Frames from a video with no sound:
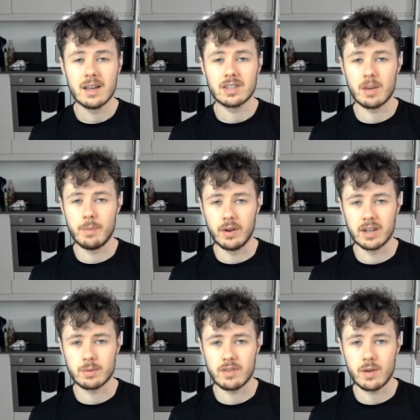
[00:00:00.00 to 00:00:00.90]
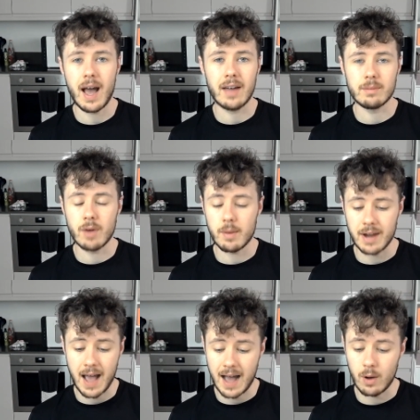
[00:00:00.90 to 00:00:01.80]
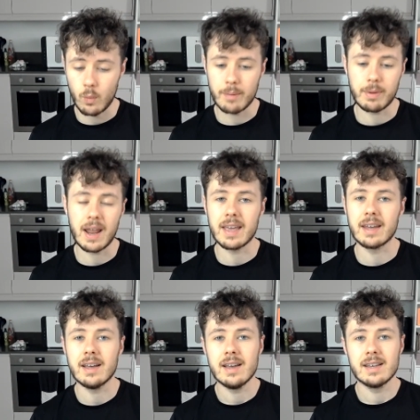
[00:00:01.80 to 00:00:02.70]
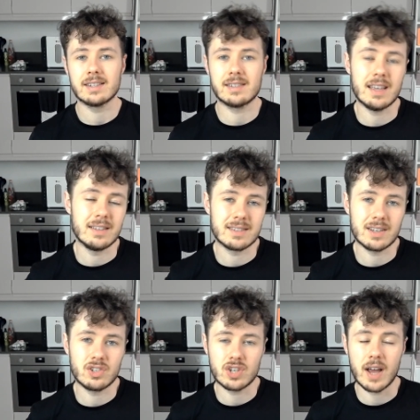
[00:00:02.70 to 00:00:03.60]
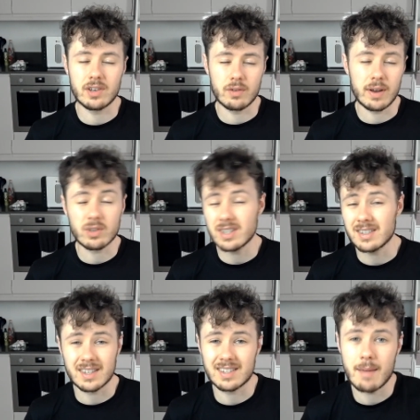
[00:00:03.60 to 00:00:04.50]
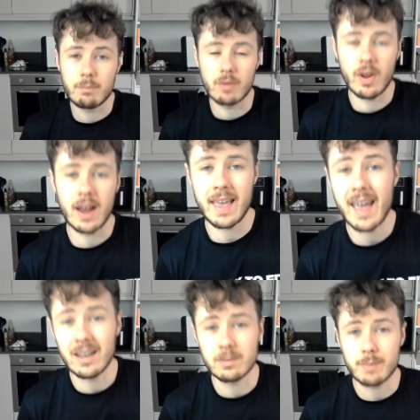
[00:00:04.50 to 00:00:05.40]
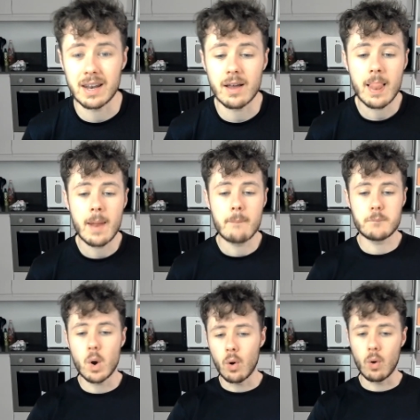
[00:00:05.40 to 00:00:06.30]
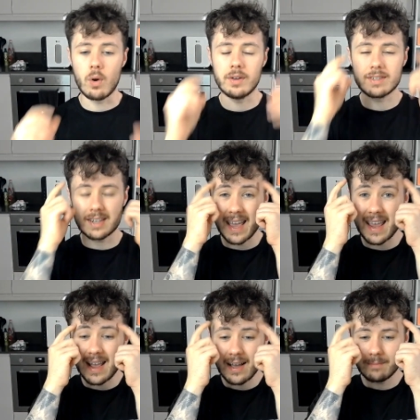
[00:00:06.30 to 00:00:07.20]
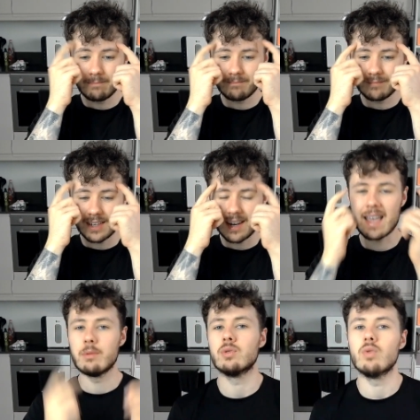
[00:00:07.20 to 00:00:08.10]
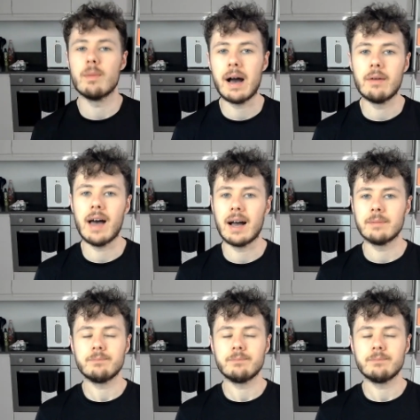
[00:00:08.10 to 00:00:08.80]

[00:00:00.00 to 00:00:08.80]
to be honest with you, at the moment, how we're playing since January or since December, really. It has been poor. And today was all about that.